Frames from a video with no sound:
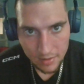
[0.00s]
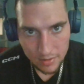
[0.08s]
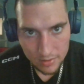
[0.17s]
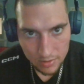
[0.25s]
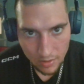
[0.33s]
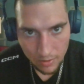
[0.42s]

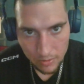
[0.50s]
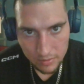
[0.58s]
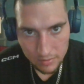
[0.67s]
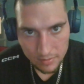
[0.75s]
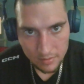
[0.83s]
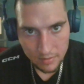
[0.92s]
So
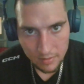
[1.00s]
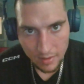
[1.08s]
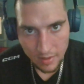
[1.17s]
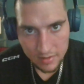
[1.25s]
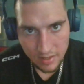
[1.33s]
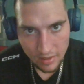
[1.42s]

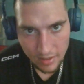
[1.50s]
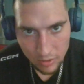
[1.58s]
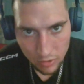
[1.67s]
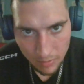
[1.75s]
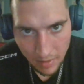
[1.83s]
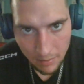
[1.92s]
I go
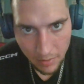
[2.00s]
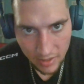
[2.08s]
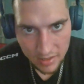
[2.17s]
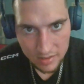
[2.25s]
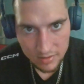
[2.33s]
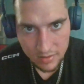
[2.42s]
to my
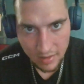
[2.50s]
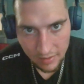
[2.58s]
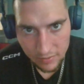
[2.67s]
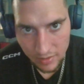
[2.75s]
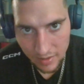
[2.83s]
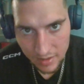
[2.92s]
buddies
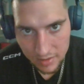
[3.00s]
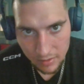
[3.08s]
after this.